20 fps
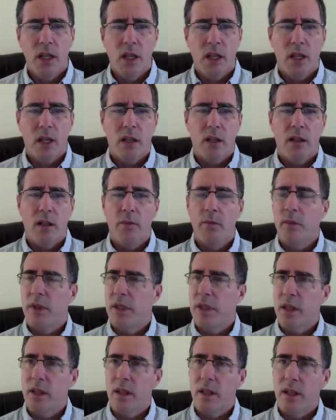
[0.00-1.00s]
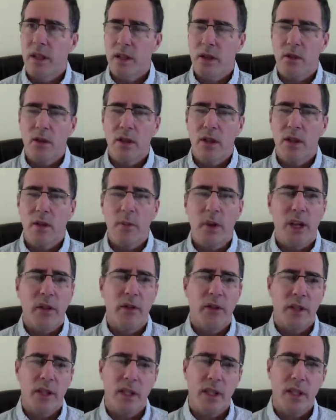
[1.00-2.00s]
The Discourse on
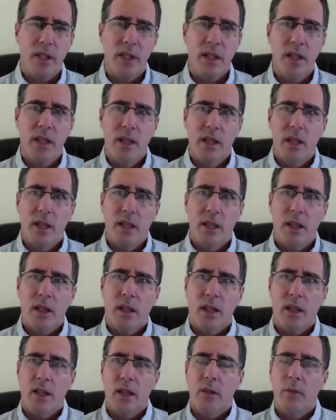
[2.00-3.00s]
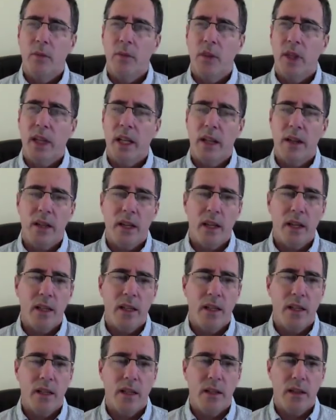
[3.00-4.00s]
Metaphysics, and then
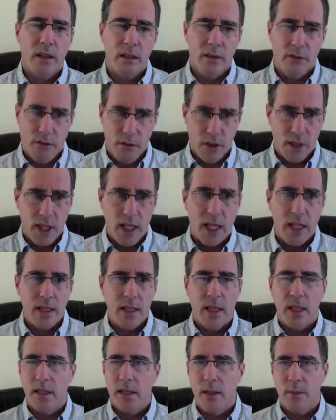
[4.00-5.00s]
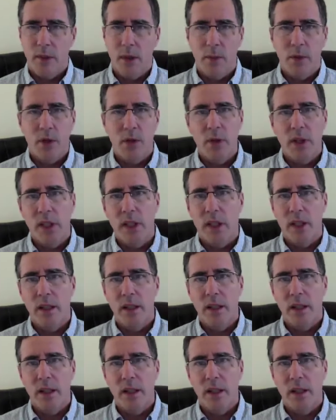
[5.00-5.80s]
in the first class, that is September 29th,